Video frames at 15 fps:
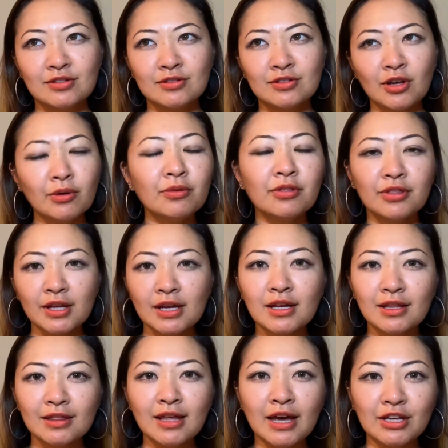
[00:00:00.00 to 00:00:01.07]
don't
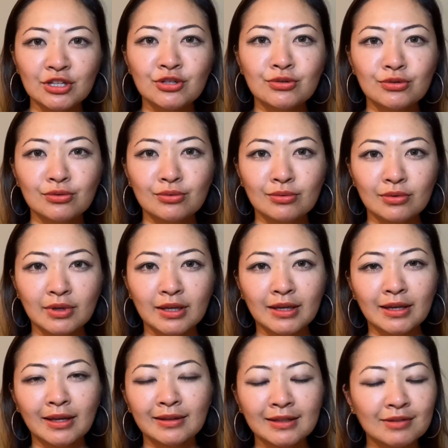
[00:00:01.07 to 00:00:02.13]
think that you
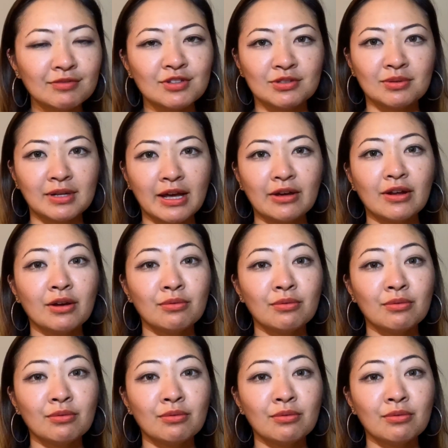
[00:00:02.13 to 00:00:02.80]
can leave this one out.